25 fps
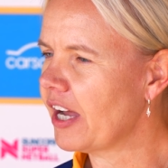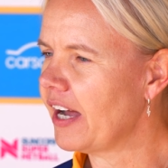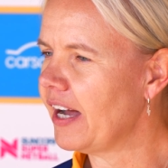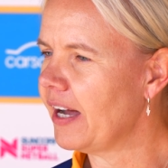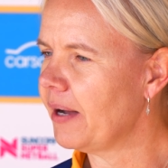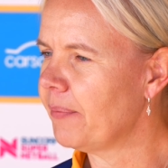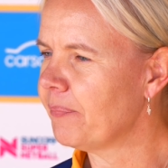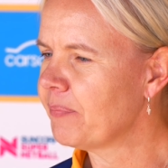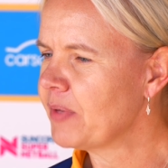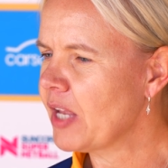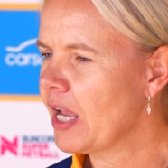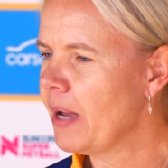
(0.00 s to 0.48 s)

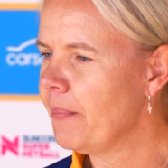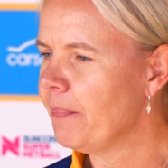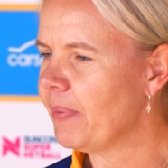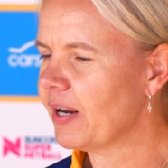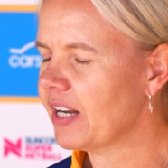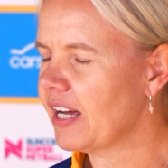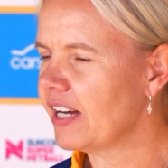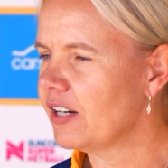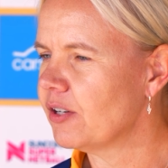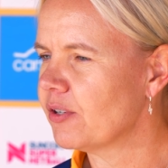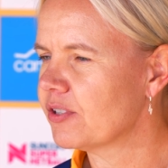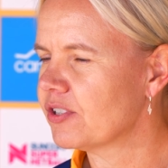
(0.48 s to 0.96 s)
Um,
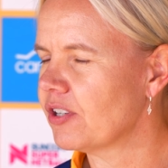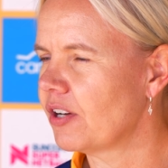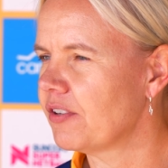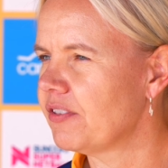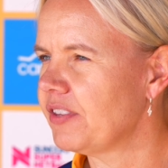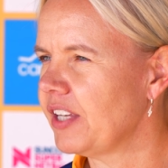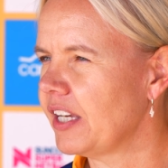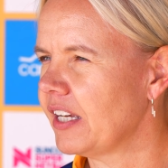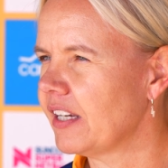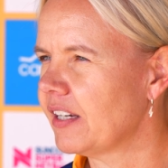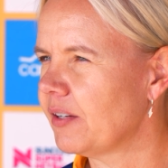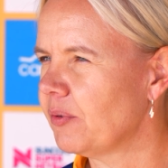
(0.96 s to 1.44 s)
but I also
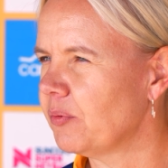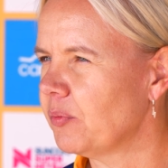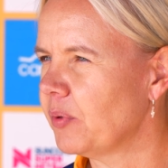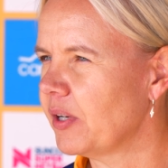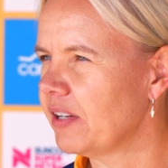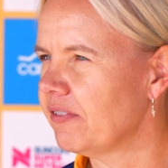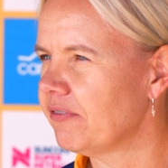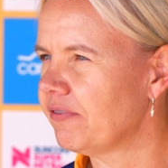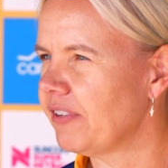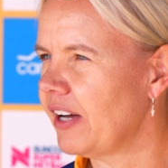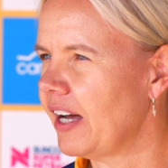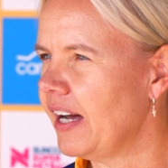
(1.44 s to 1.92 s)
think
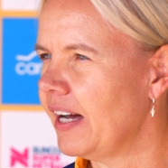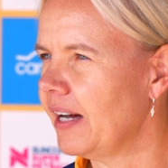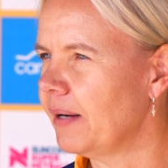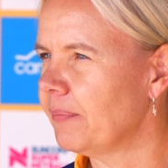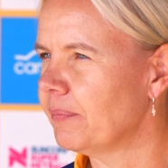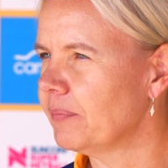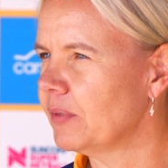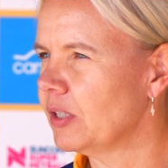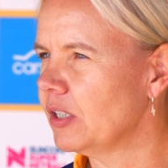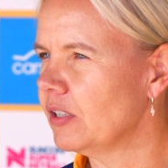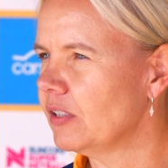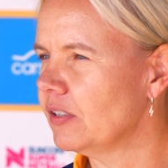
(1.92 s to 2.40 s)
we've
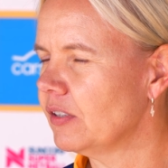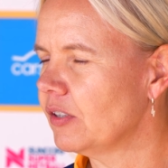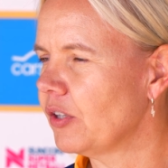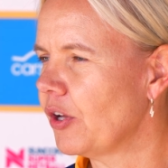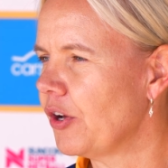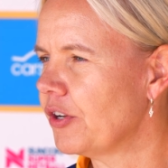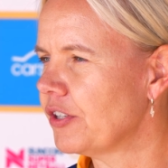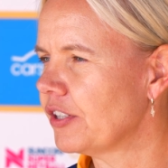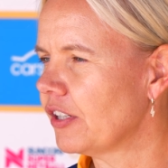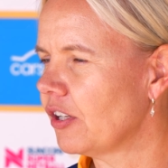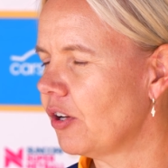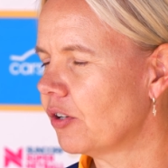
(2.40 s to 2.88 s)
um,
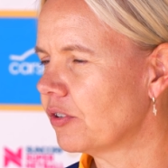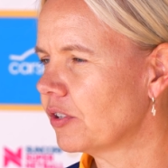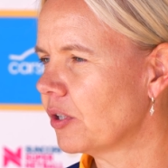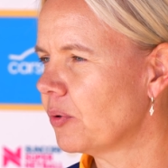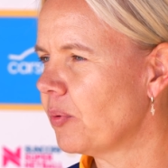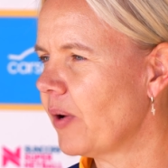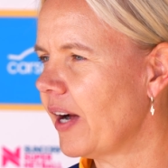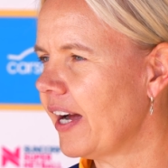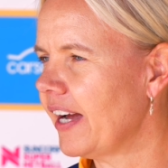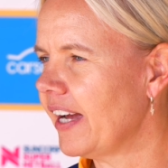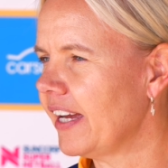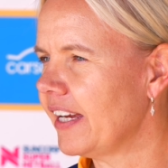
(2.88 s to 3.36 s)
learned along
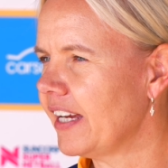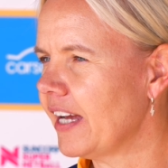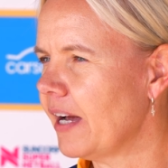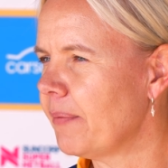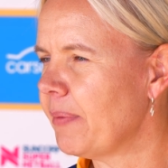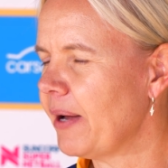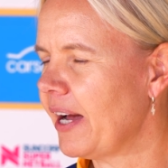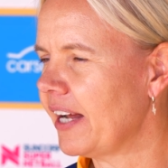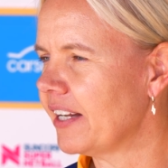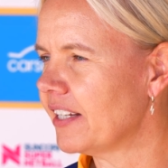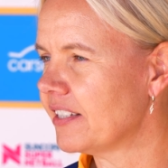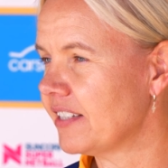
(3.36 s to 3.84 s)
the way
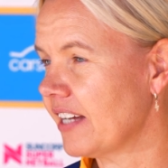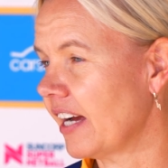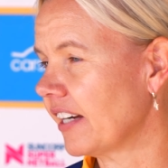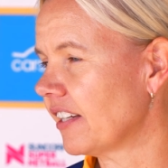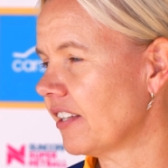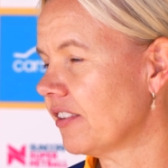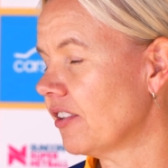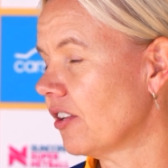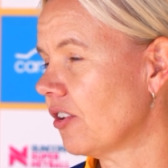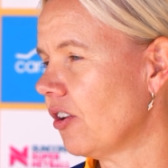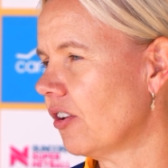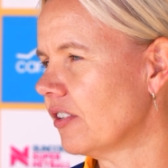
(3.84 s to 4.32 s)
about
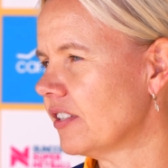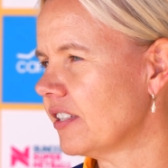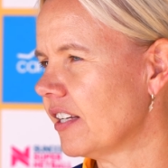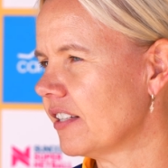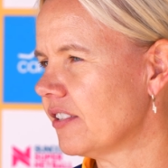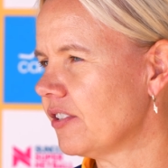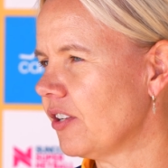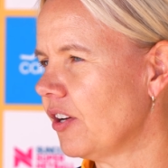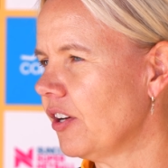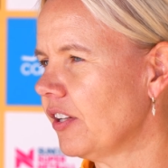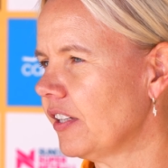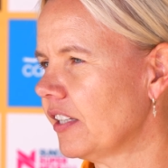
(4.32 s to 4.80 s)
attacking the
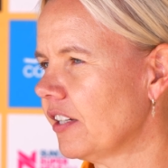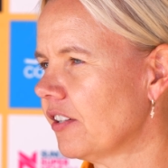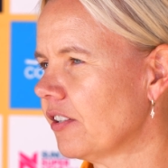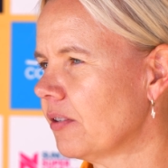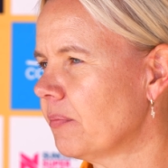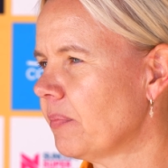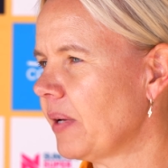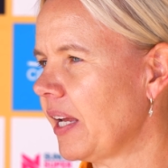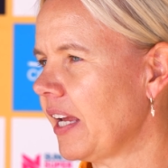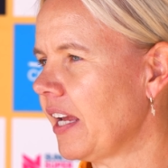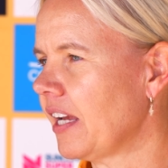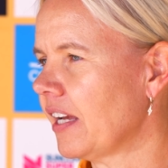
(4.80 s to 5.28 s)
contest earlier
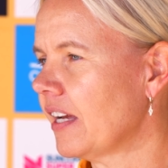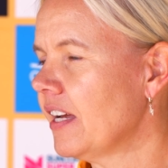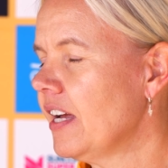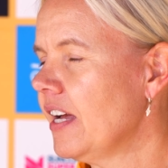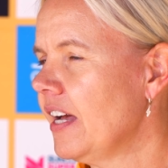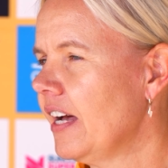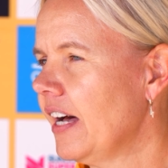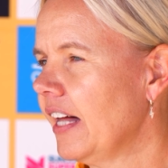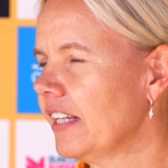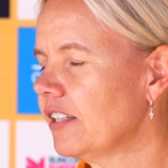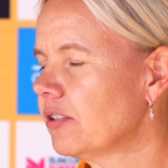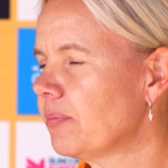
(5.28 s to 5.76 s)
and being
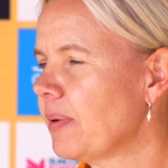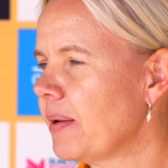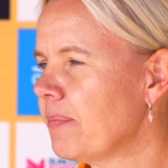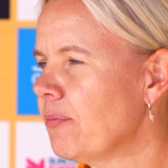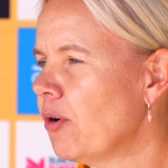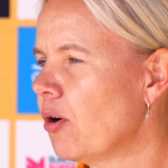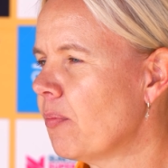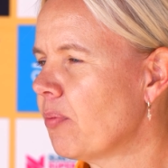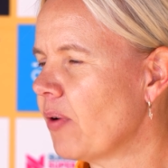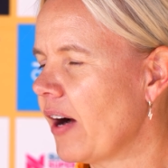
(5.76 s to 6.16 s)
a little bit more